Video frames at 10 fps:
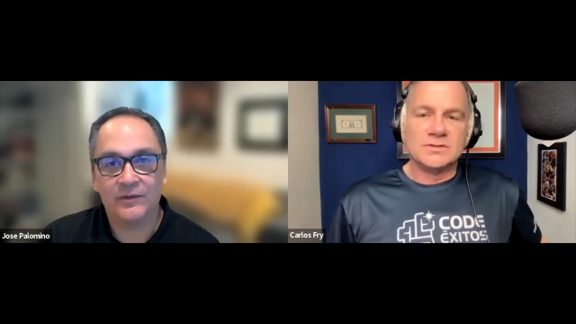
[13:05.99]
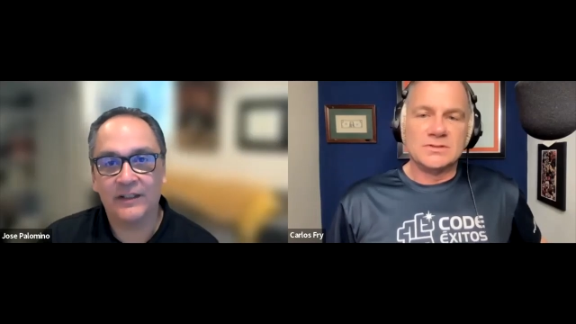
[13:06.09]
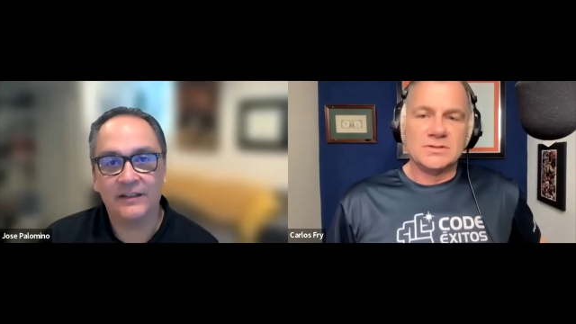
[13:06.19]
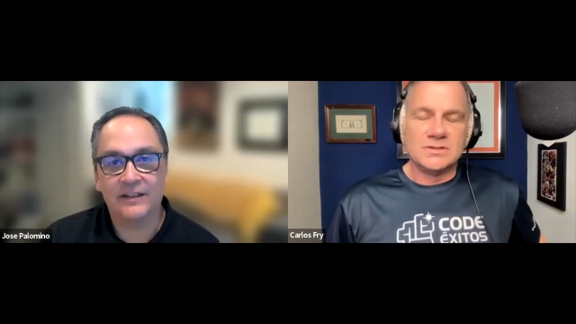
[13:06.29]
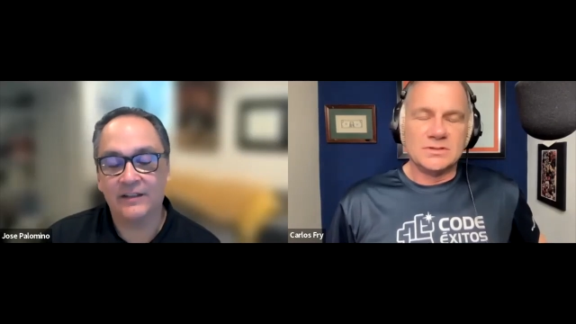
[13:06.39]

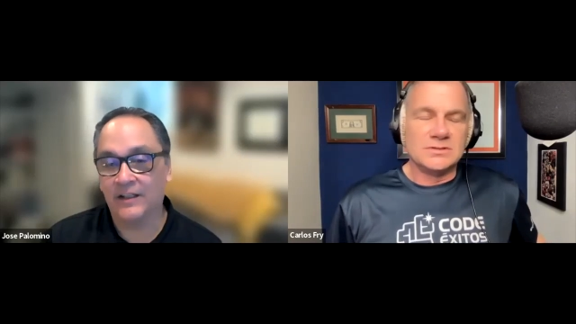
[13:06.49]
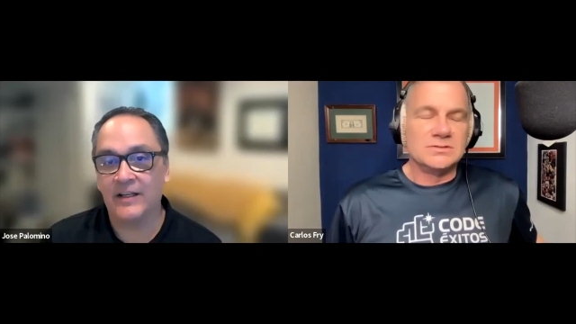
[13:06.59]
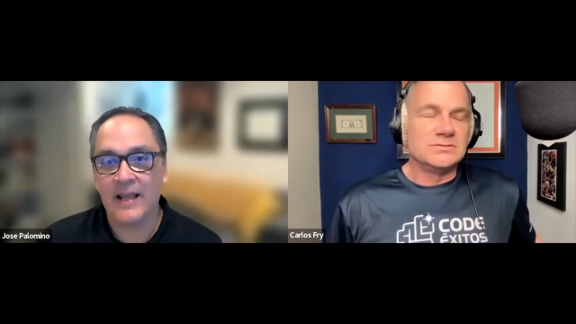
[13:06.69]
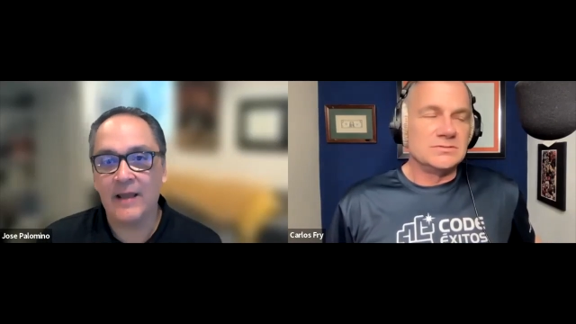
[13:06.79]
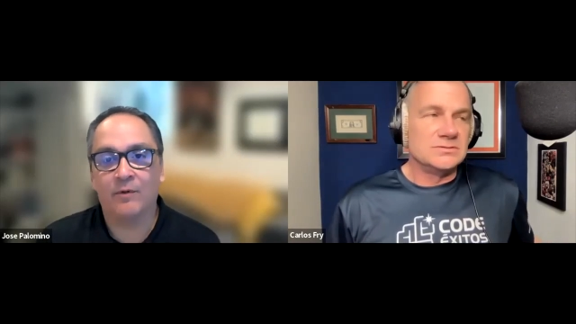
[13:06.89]
Speaker 1: and then the
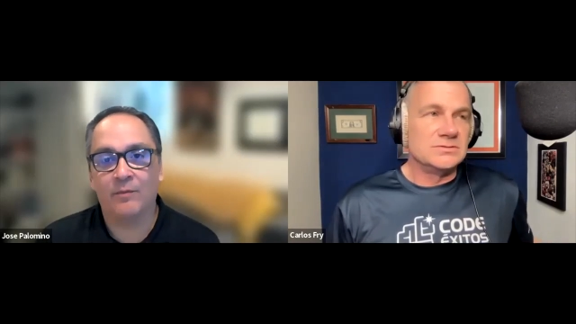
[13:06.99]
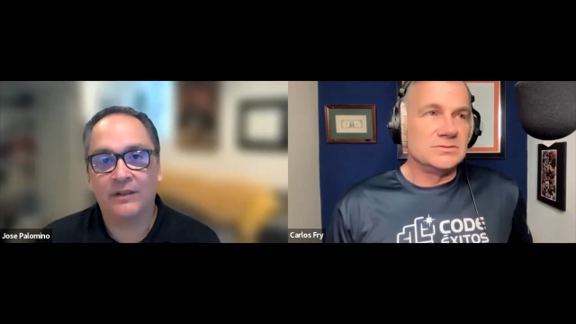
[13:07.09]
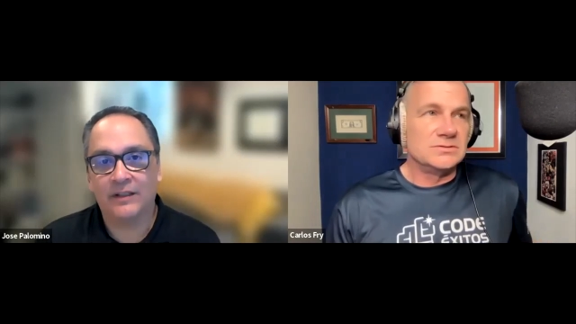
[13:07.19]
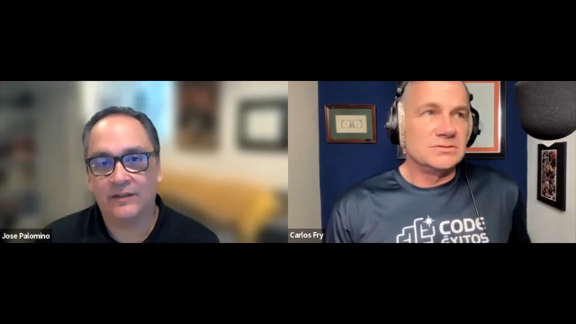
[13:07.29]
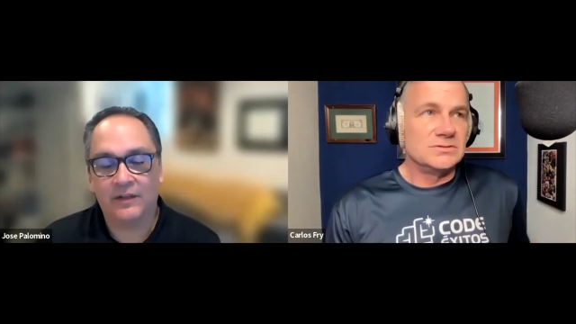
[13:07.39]
enablement
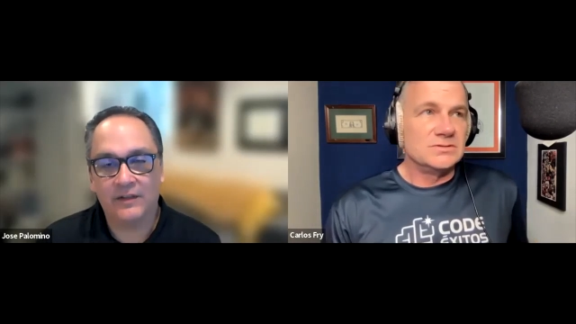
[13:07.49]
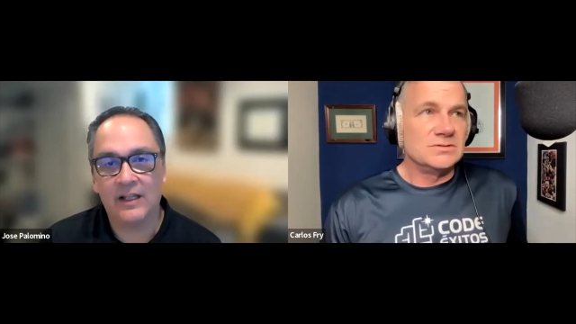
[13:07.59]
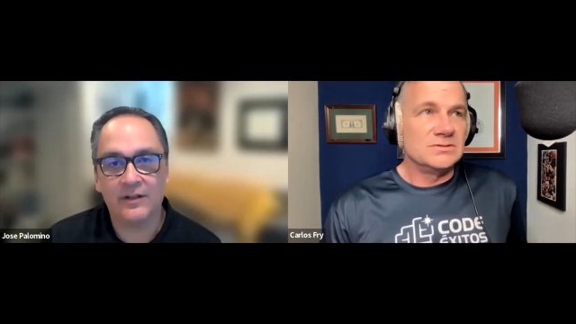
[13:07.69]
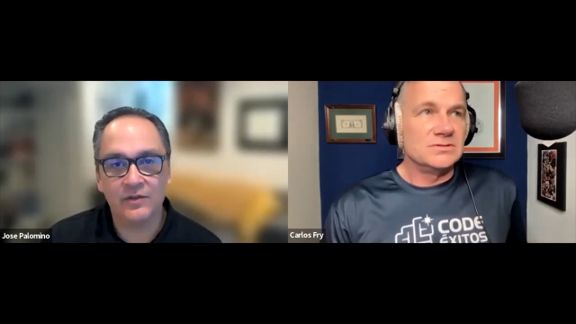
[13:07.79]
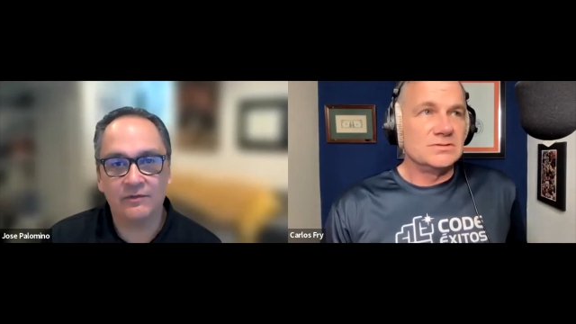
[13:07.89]
that
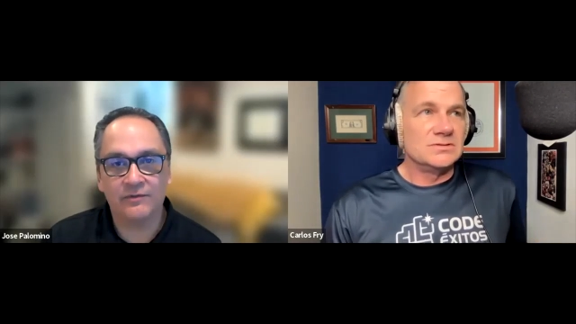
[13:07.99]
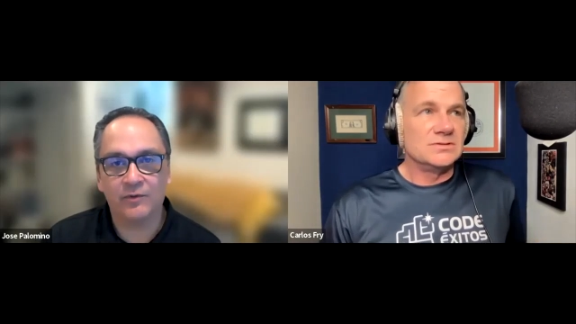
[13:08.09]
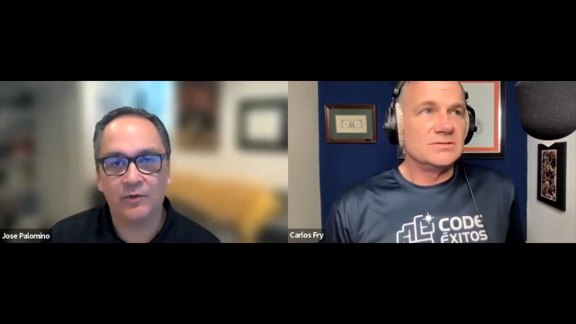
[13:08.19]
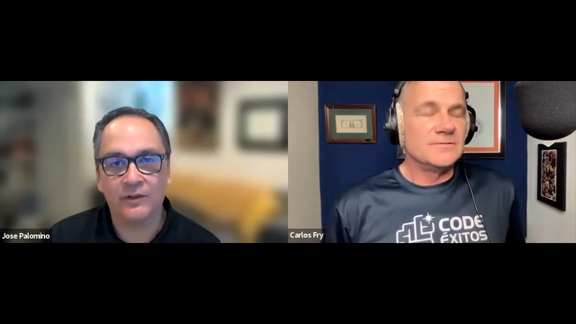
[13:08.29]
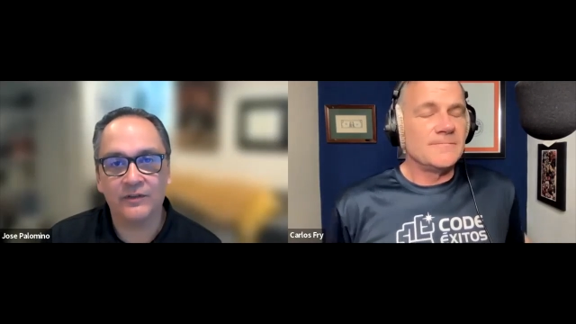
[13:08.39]
technology
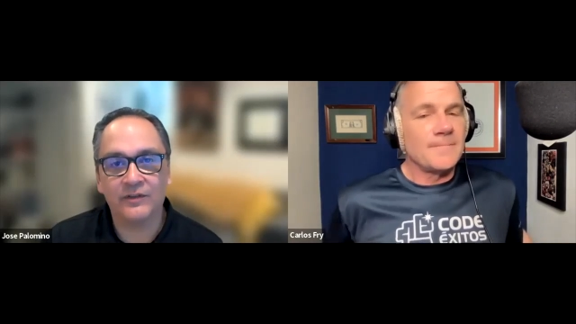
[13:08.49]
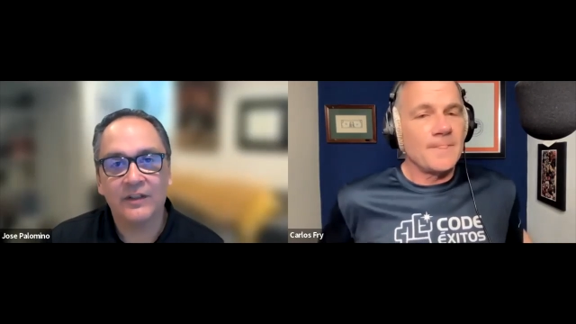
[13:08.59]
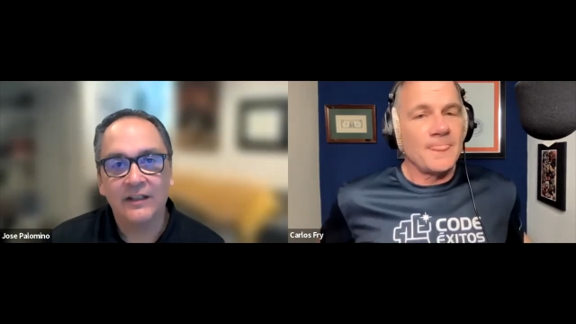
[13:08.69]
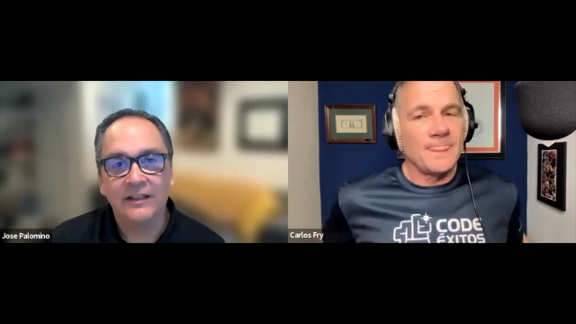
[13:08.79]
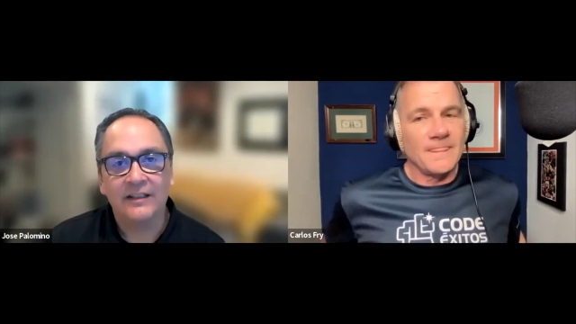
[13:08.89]
affords.
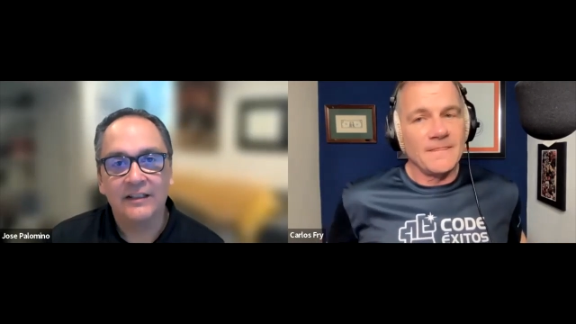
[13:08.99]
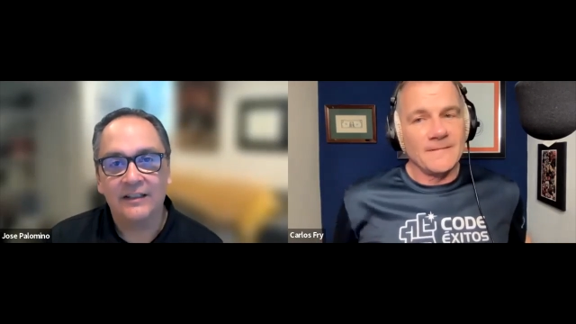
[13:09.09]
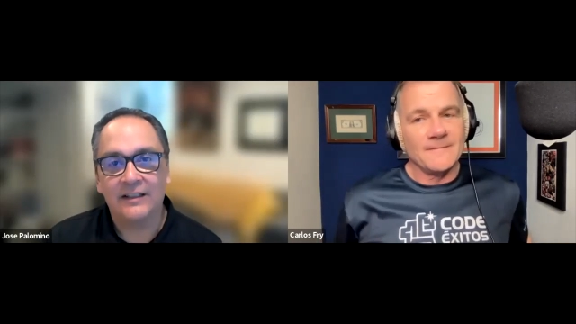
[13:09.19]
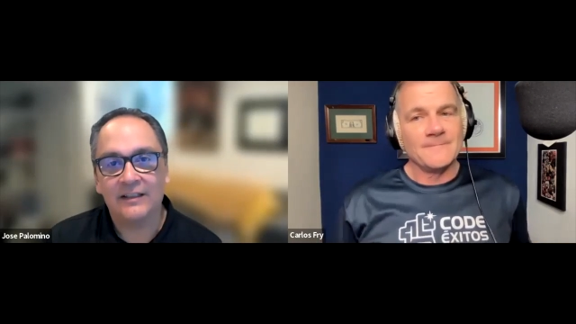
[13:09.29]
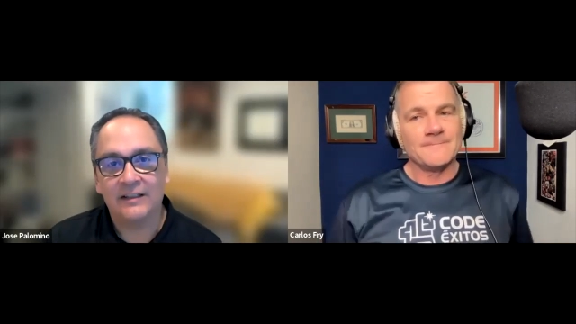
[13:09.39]

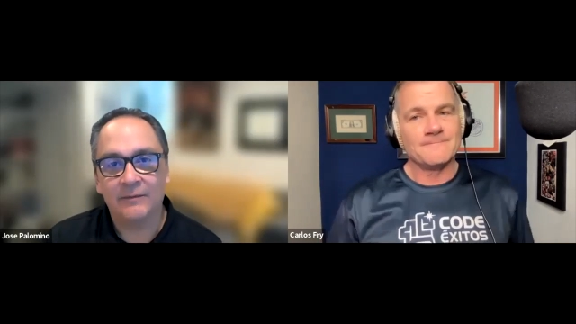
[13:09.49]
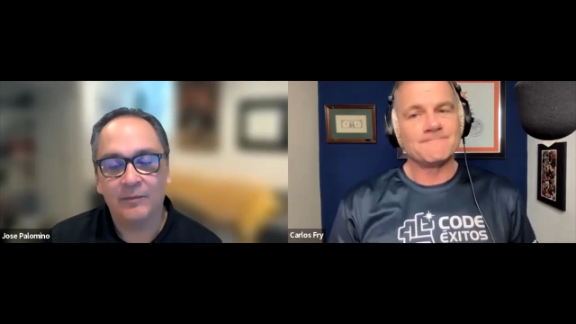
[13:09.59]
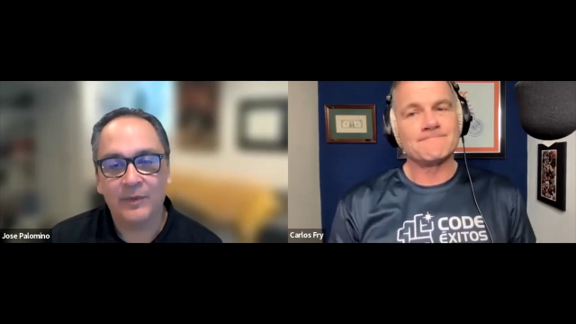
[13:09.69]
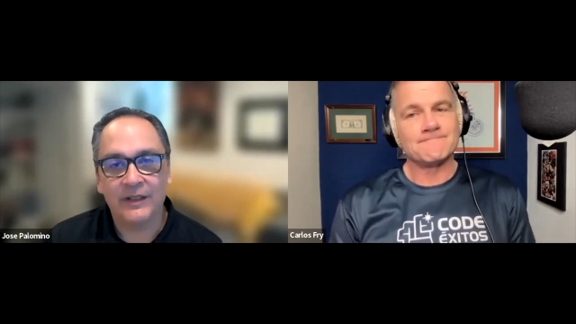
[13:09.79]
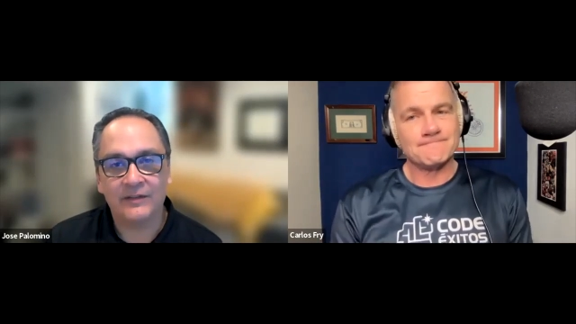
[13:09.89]

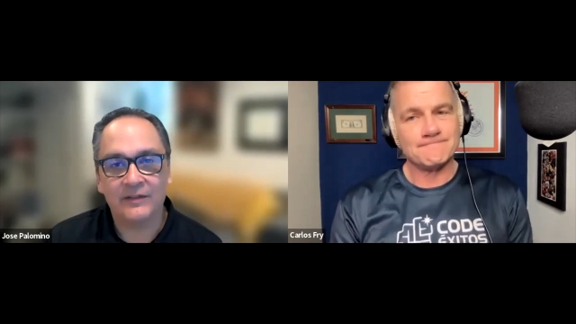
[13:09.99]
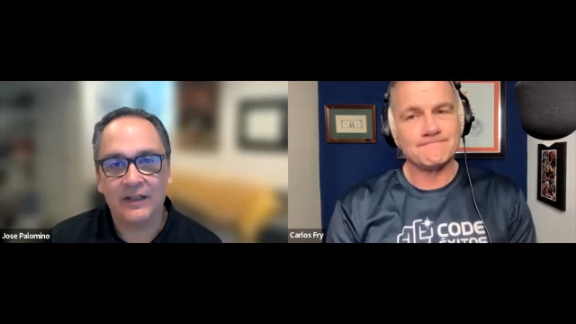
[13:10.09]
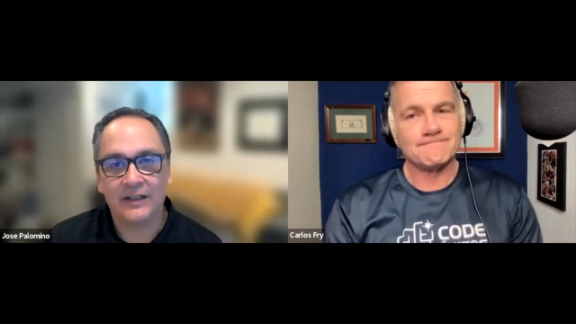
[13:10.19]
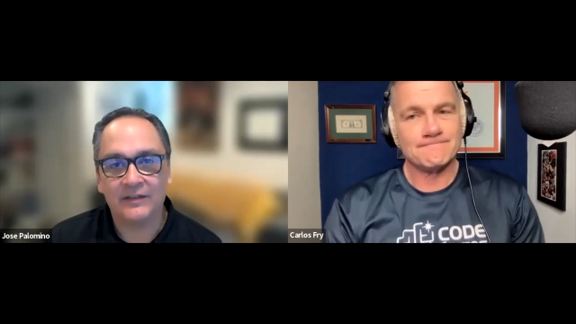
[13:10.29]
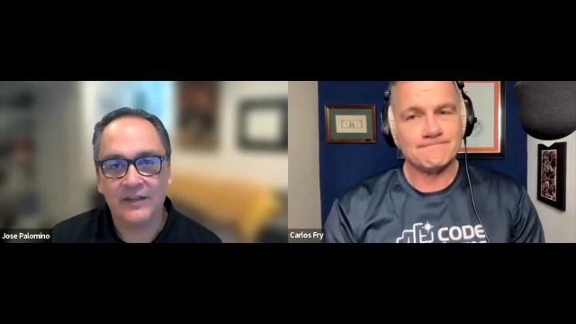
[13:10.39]
But
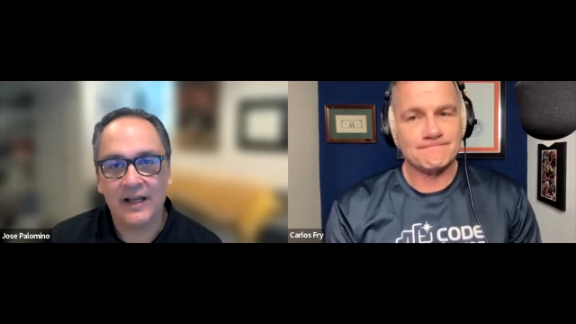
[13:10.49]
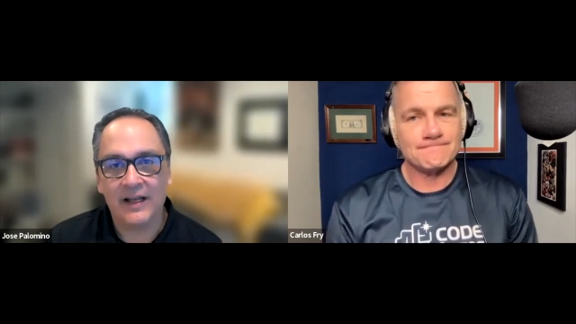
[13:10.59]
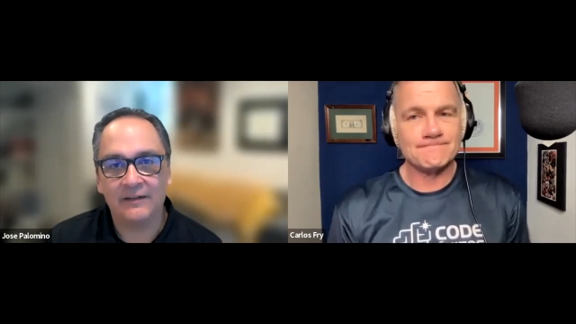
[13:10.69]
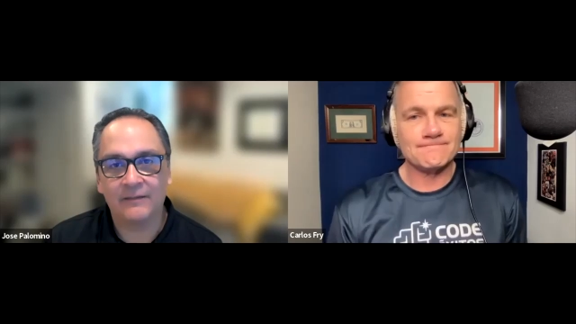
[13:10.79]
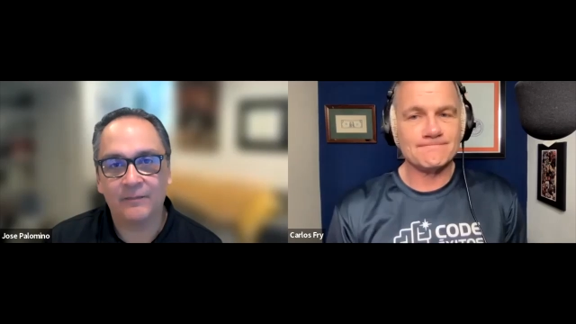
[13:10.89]
it's not.